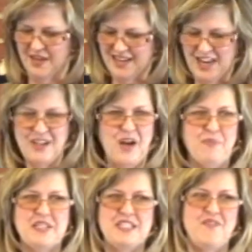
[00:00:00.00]
I'm
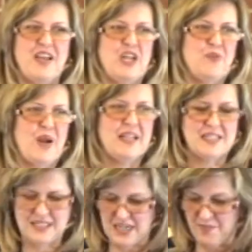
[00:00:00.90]
going to see if I get it right
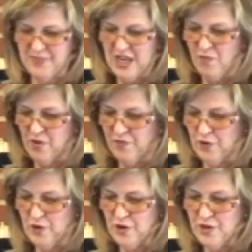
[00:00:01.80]
this time. We've
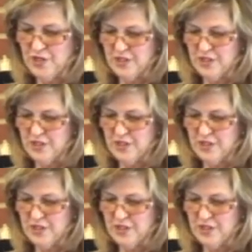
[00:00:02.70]
heard